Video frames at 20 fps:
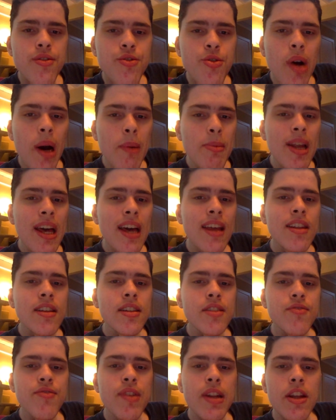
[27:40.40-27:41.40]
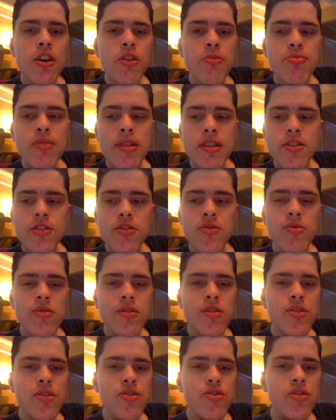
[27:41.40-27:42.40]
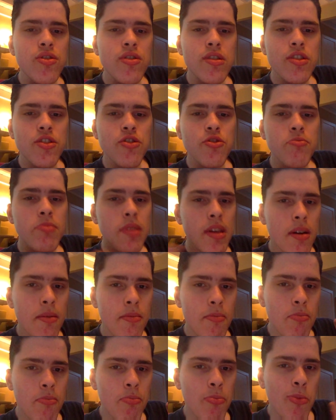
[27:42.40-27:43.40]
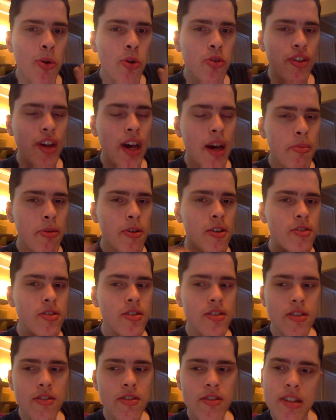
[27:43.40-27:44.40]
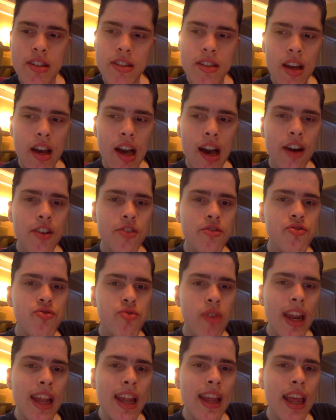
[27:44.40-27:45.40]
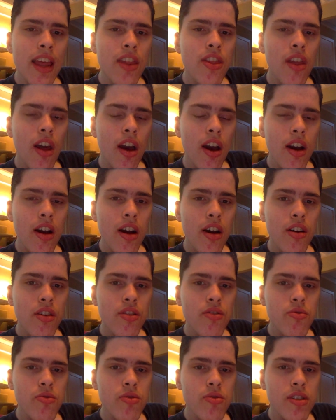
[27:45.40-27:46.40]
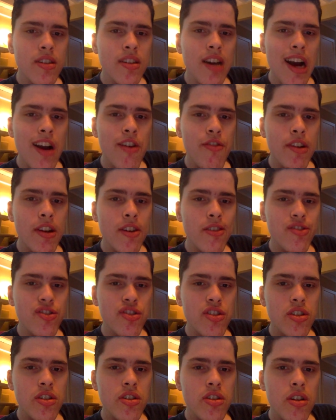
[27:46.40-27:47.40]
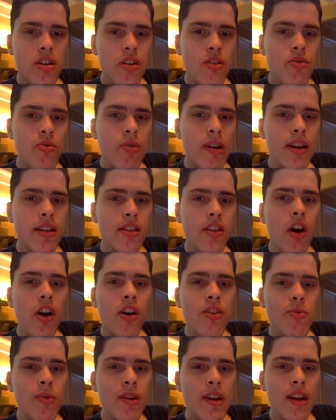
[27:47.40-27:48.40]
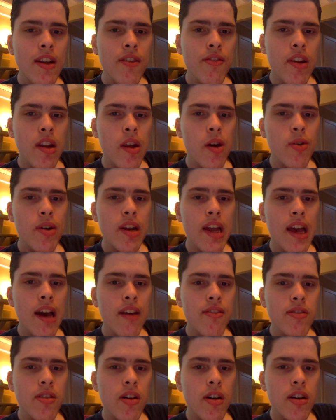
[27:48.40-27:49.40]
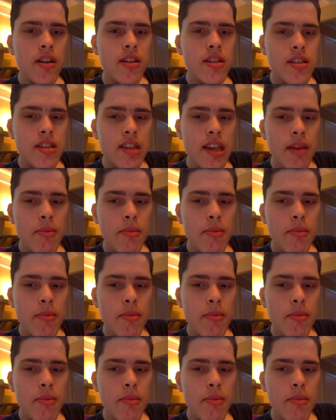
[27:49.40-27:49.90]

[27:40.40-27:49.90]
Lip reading: So I'm going to end this video pretty soon. This will be a multi-part series. I'll try to get through his entire video. It's just quite a long-winded video and I have a lot to say